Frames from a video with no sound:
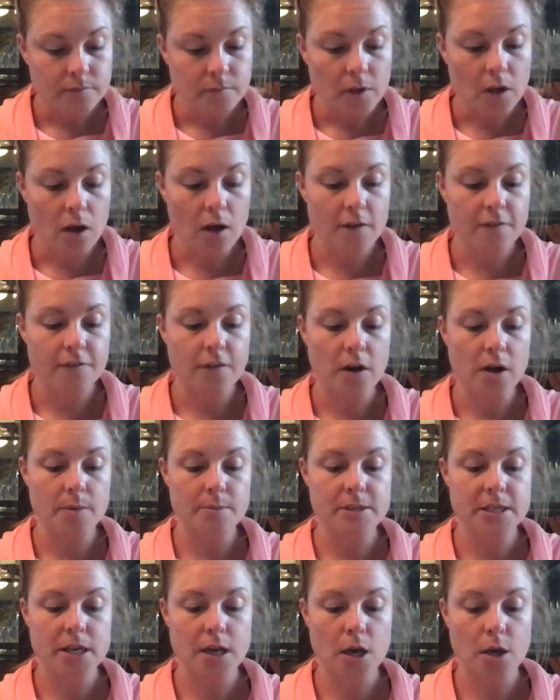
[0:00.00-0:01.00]
On
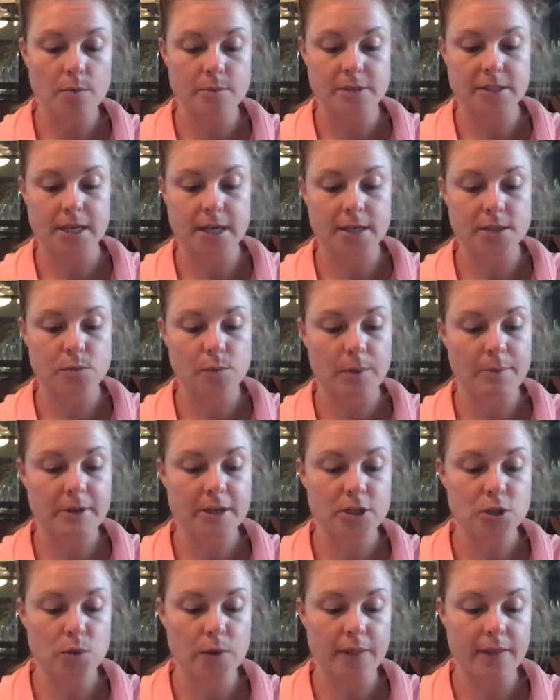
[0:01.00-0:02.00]
farms and homesteads,
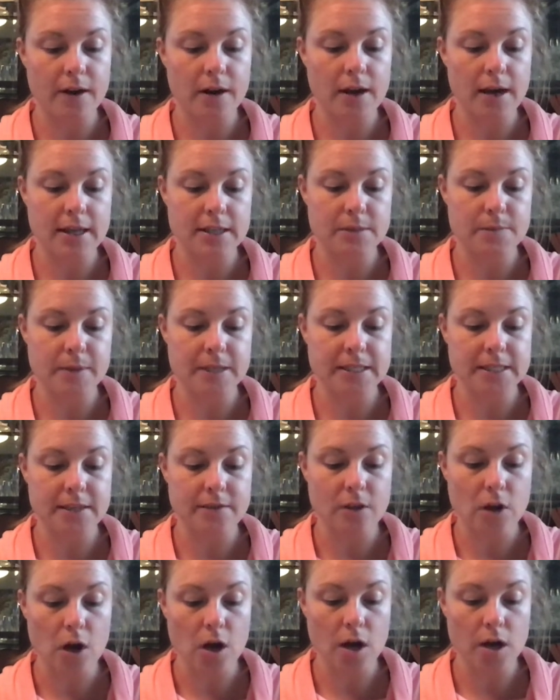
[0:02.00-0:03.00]
women joined their husbands in
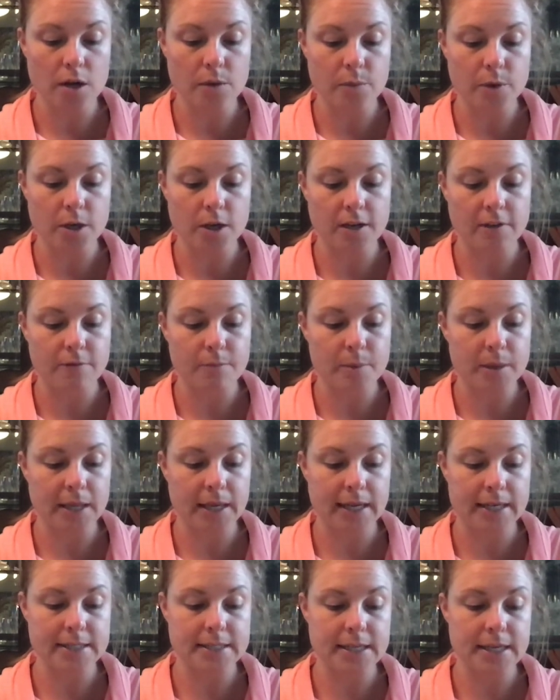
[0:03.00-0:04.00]
the hard work of
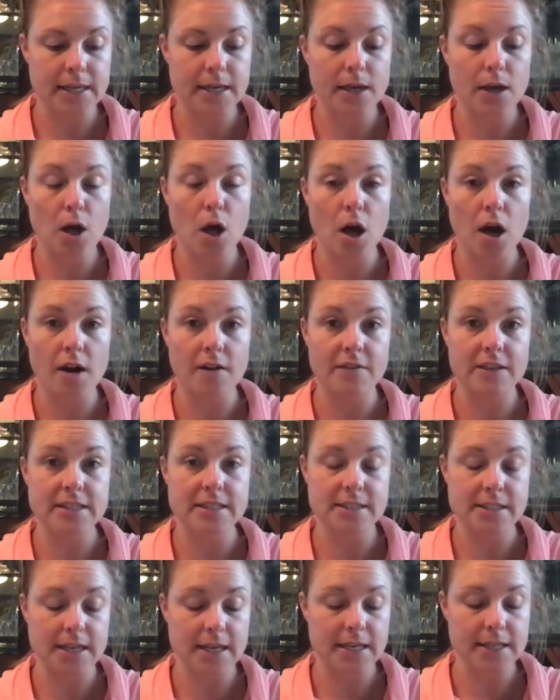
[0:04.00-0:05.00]
planting,
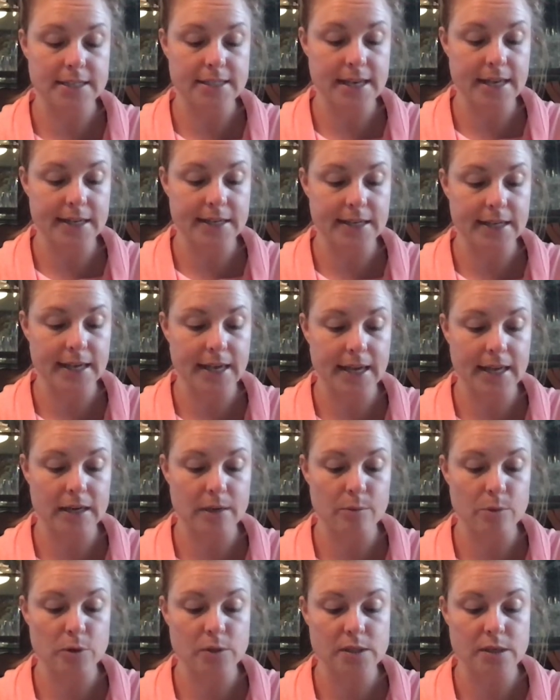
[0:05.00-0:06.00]
harvesting, tending
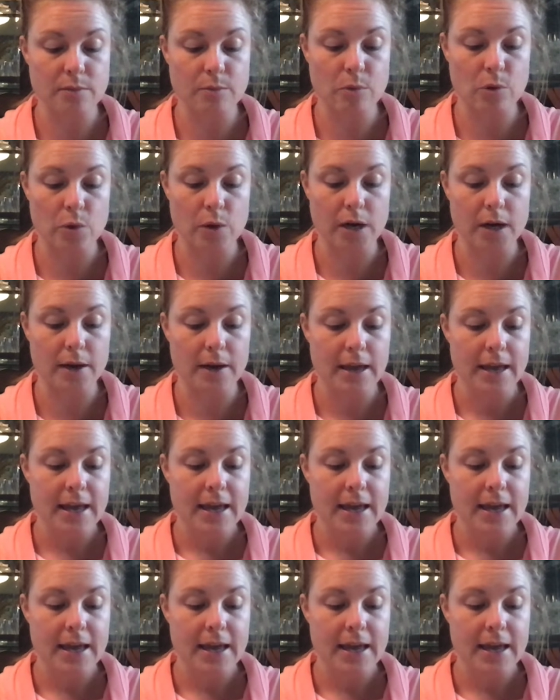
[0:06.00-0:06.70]
animals, and more.